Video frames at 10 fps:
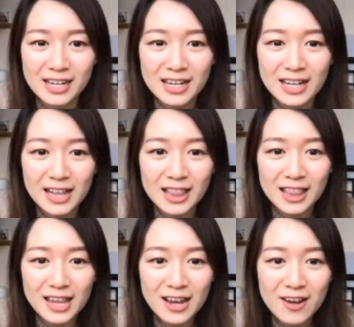
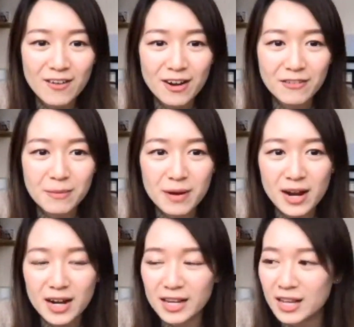Hello,
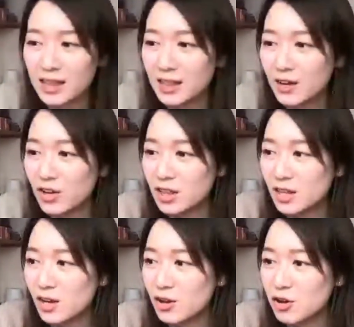everybody. Hello,
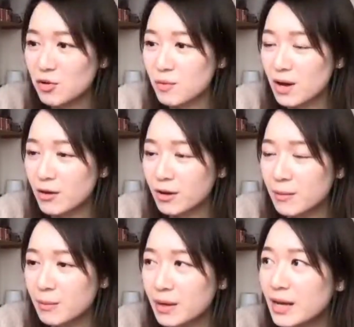hello.
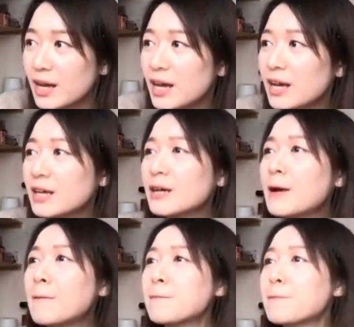Welcome back.
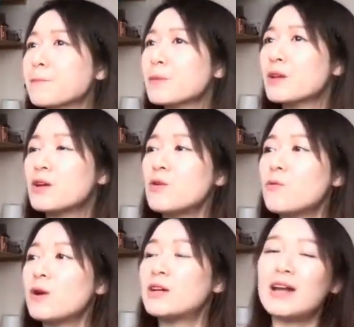
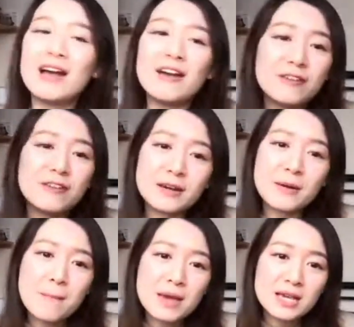We're having an
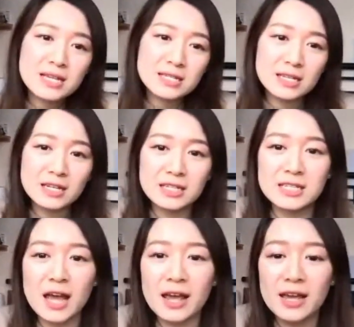amazing
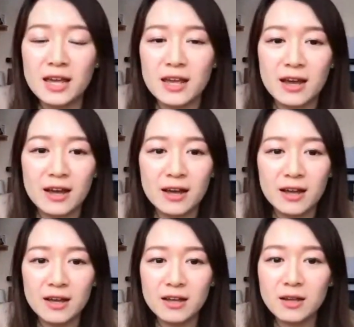day
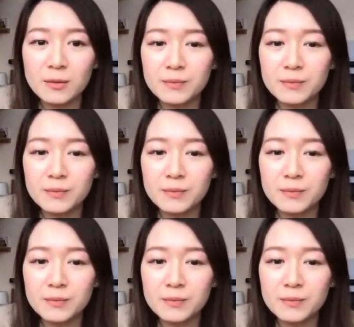here.